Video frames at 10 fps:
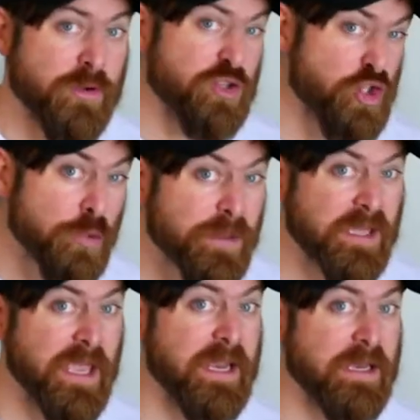they're
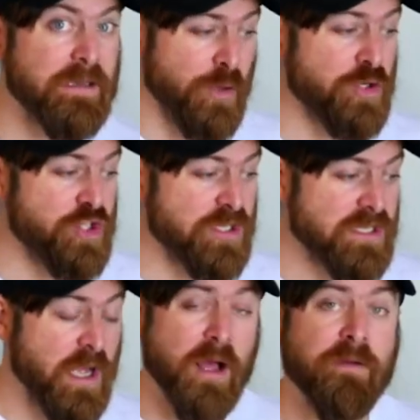duplicated
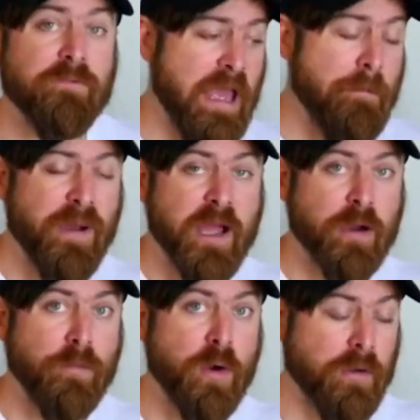versions of
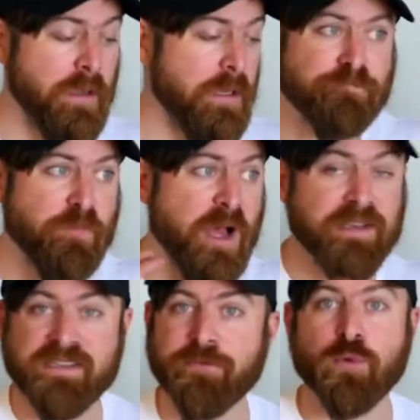Empire Market
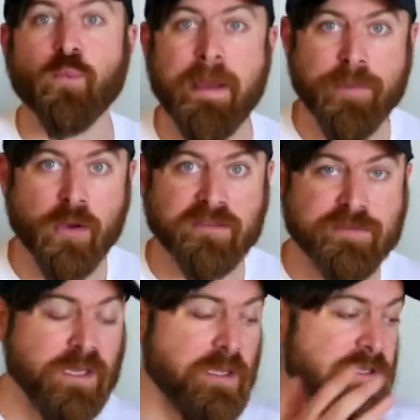on different web hosts,
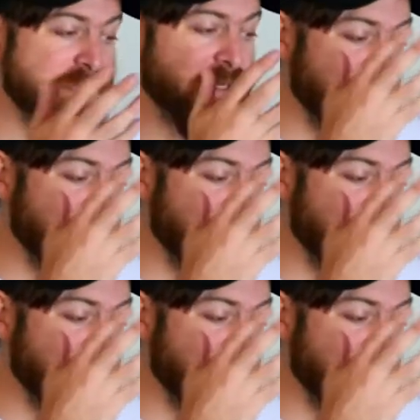because